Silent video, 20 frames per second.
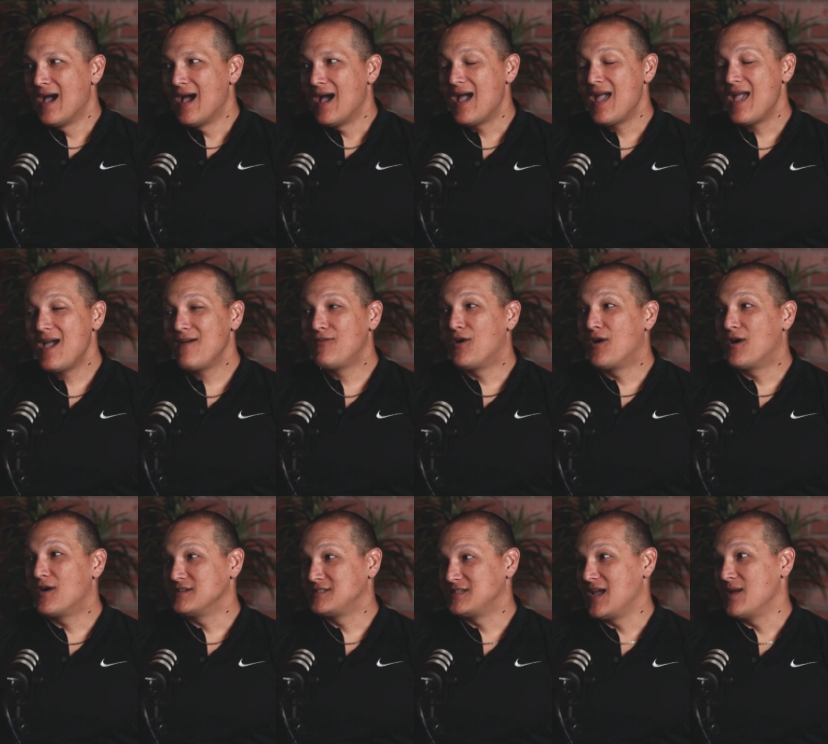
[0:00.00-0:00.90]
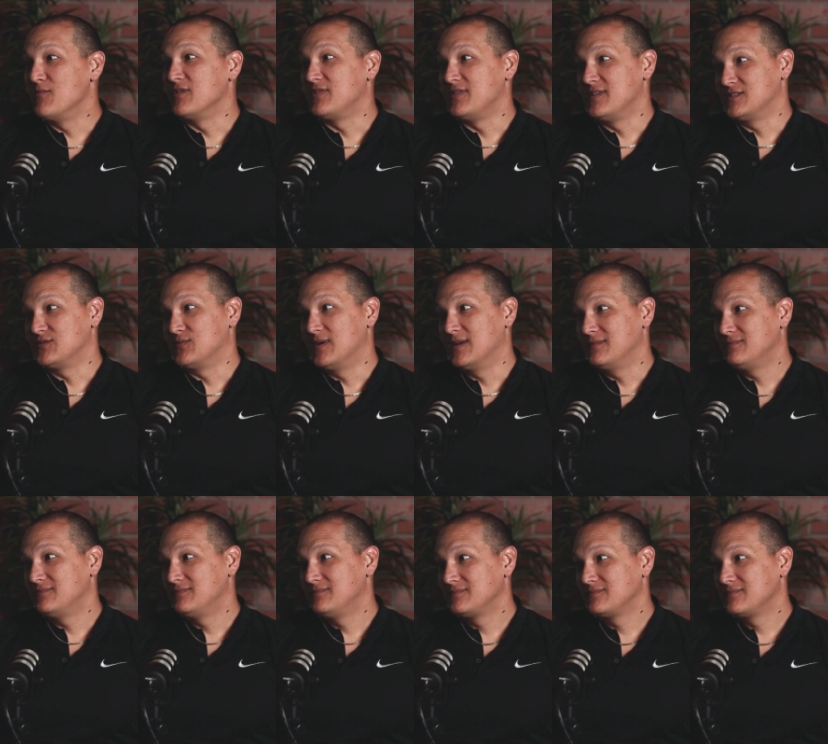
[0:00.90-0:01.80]
I have a hard time with this one.
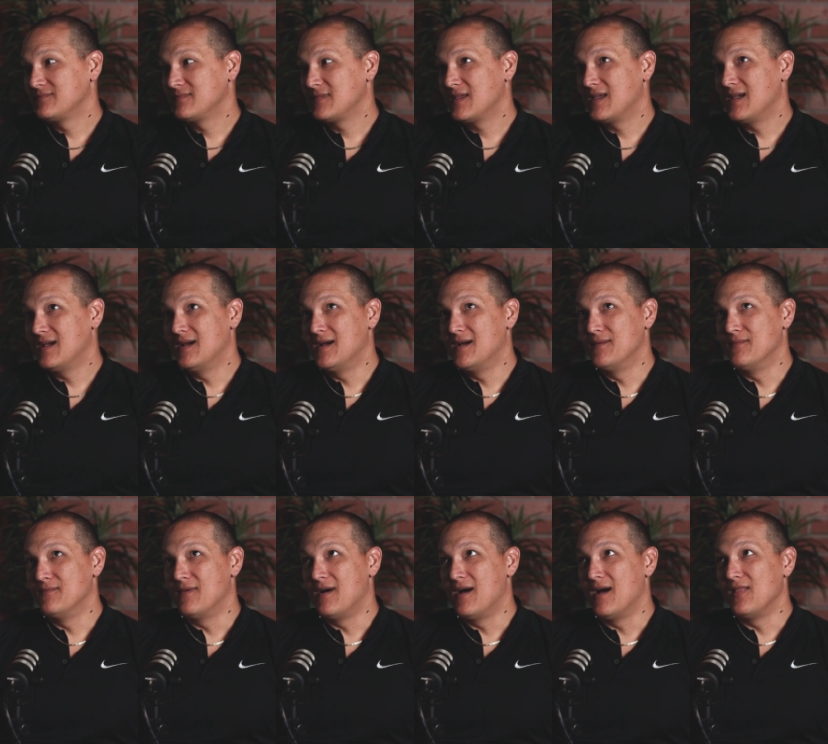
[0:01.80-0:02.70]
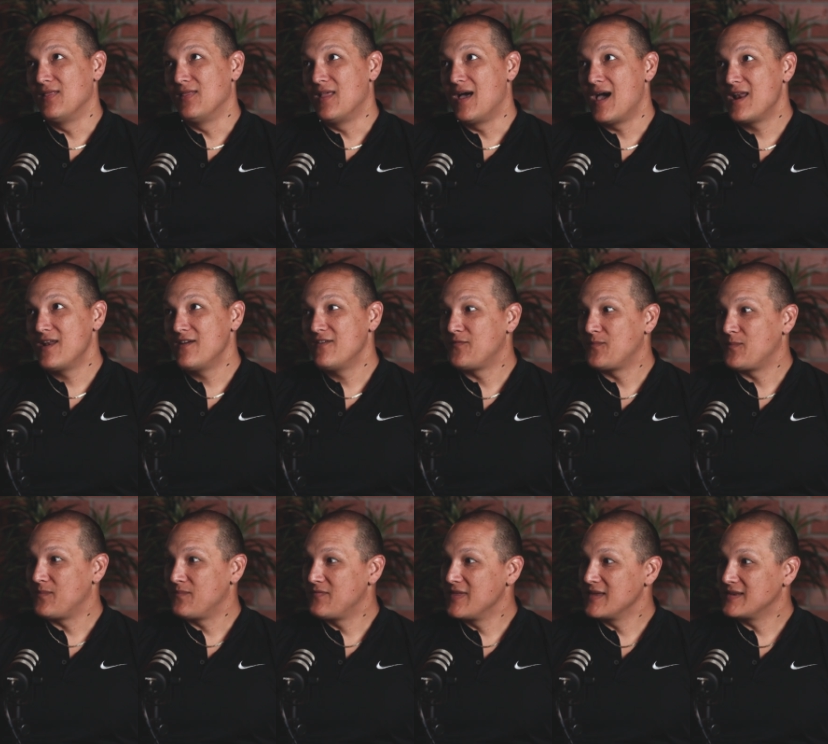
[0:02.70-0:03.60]
A lot of
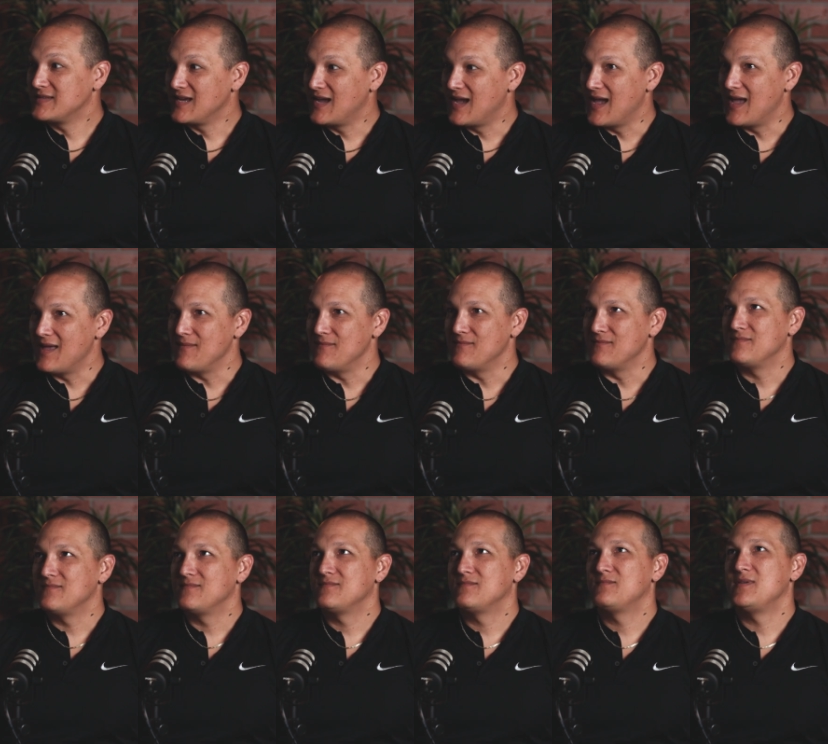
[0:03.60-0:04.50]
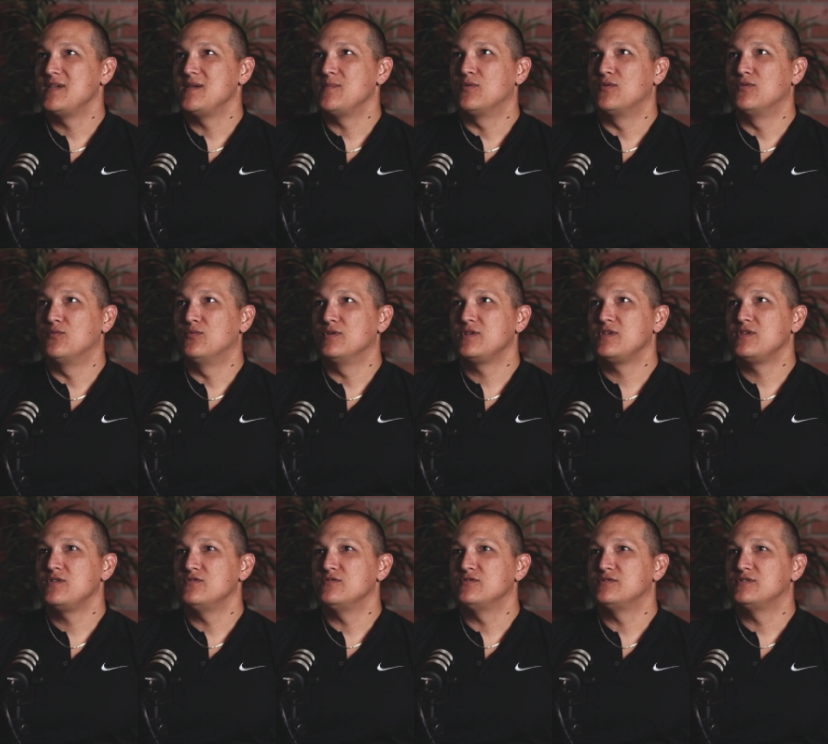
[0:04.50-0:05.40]
the time, people will
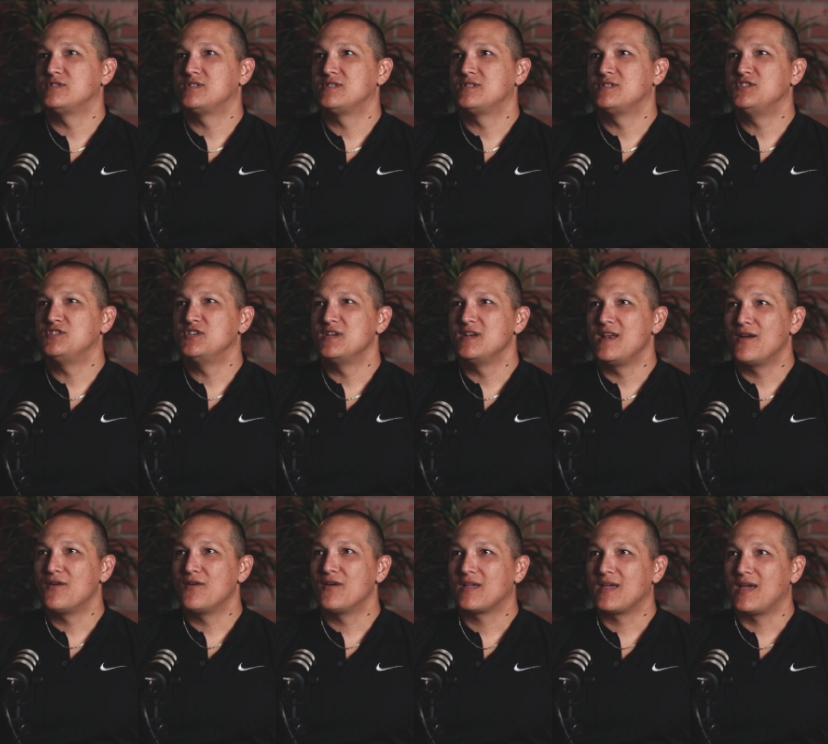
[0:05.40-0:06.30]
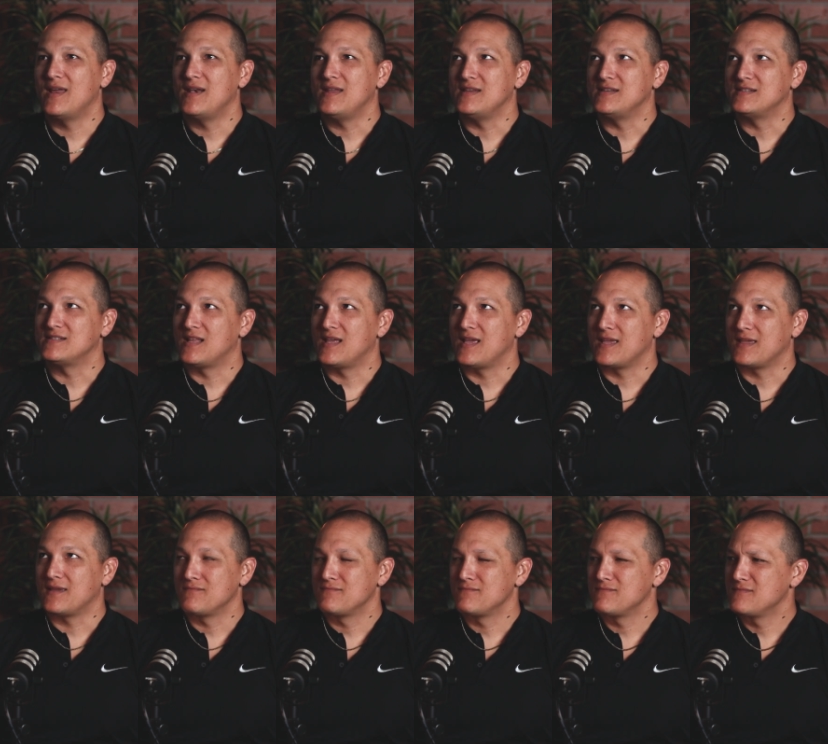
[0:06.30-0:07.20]
use generic IDs
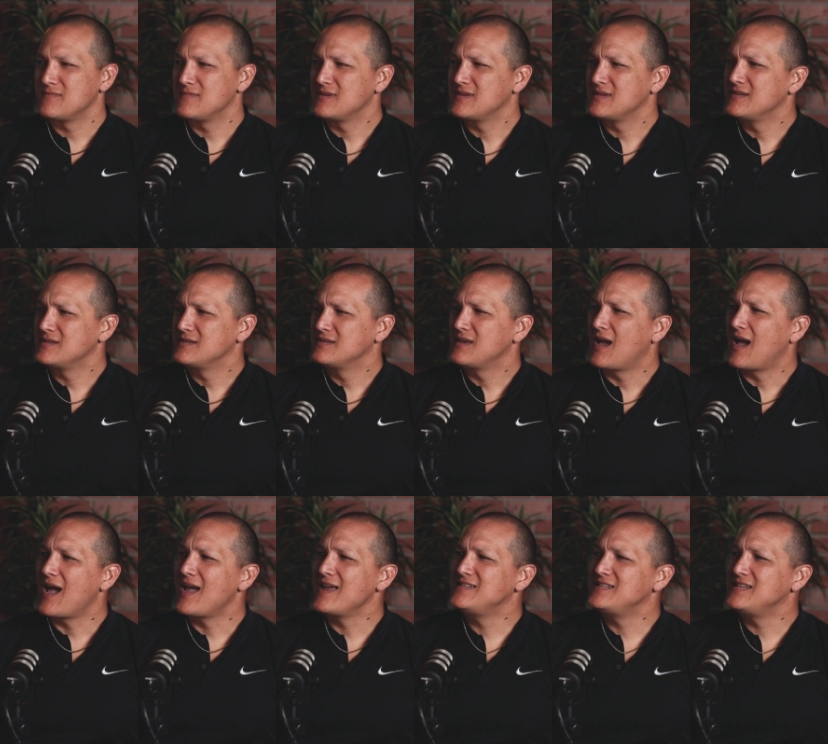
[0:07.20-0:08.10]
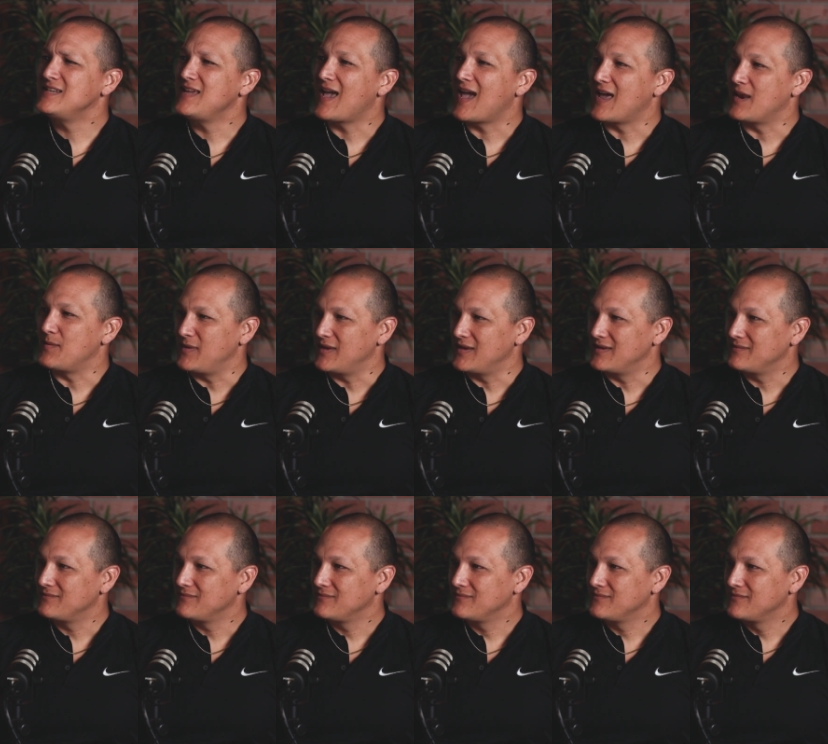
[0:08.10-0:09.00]
like IT
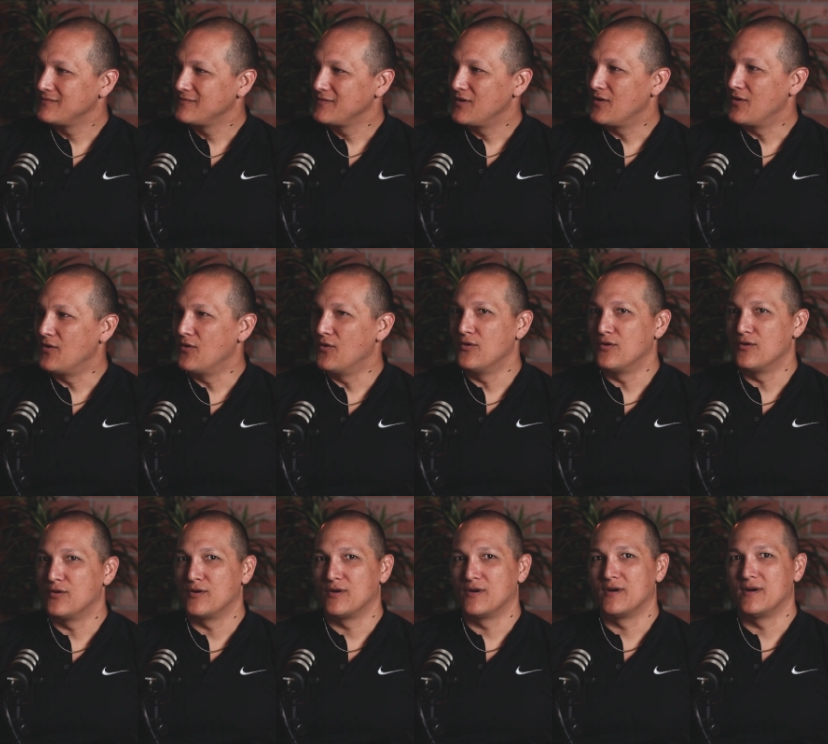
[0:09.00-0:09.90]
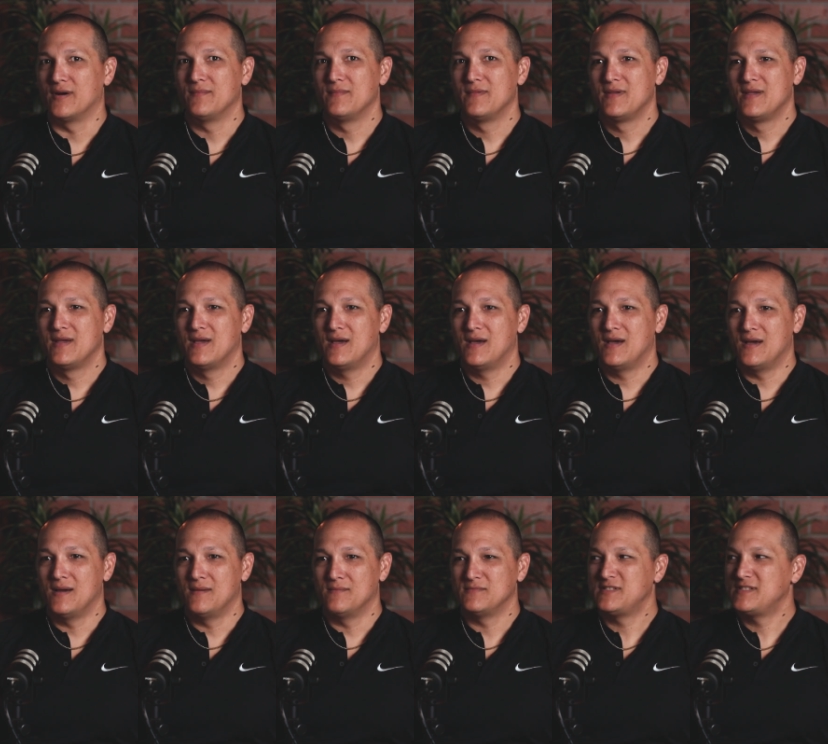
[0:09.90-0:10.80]
admin or
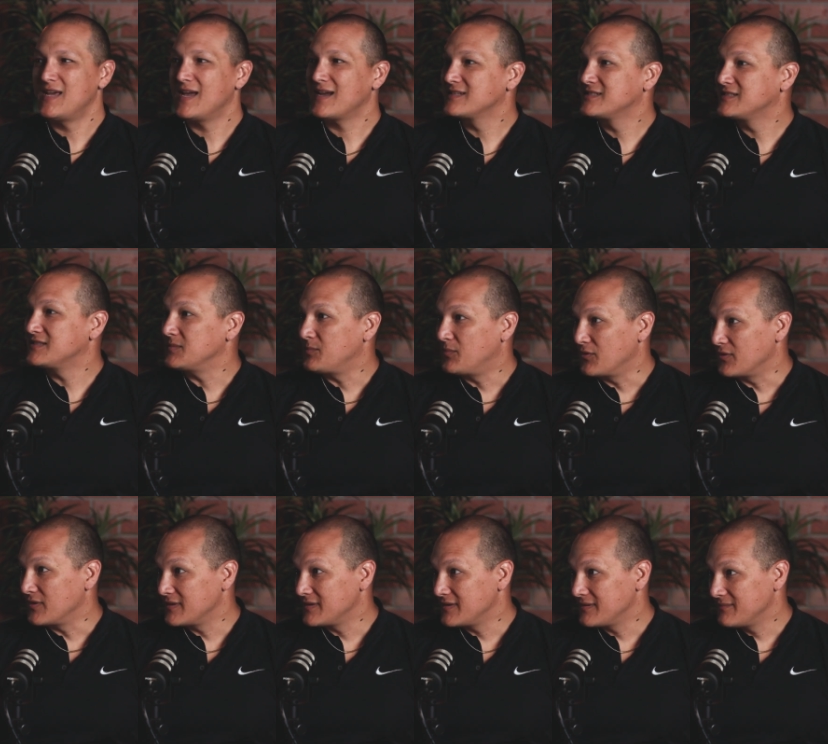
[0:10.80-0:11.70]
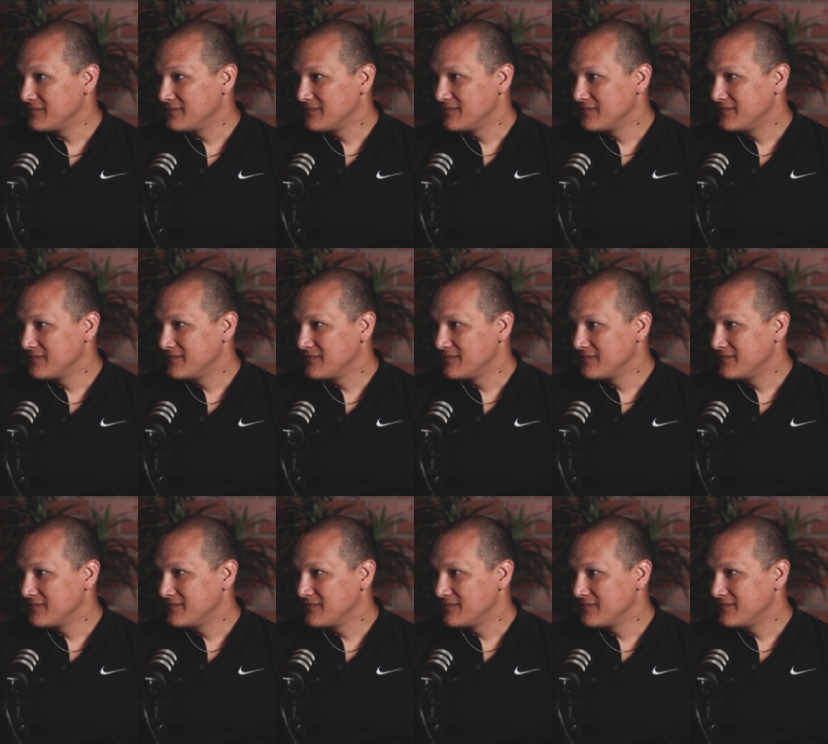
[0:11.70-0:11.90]
tech support